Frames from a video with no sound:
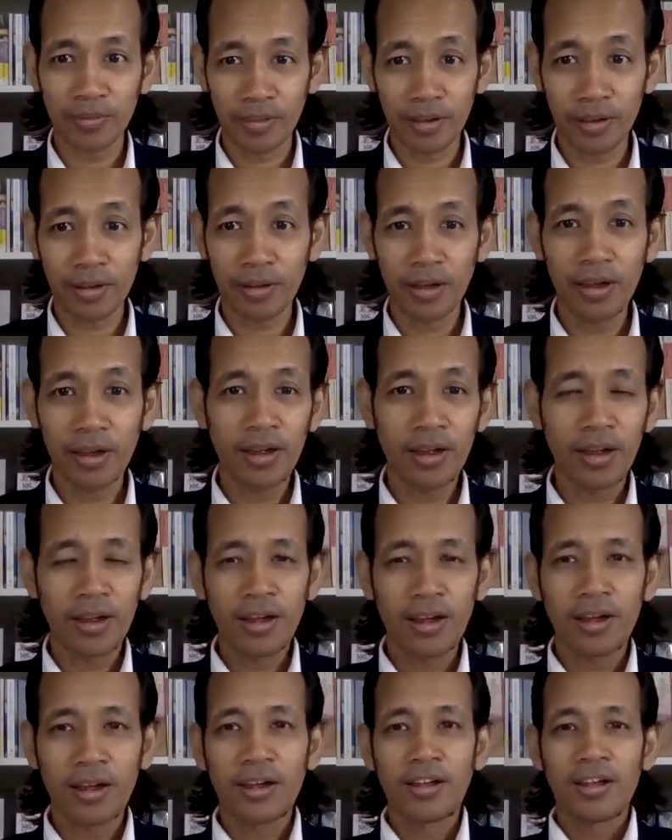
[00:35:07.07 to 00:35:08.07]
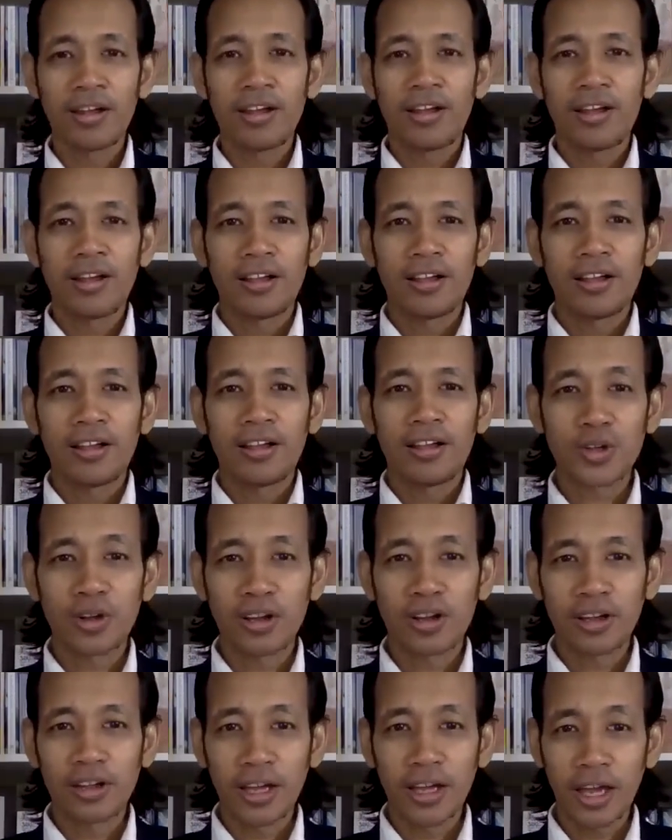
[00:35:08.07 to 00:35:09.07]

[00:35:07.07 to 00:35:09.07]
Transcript: Yeah. So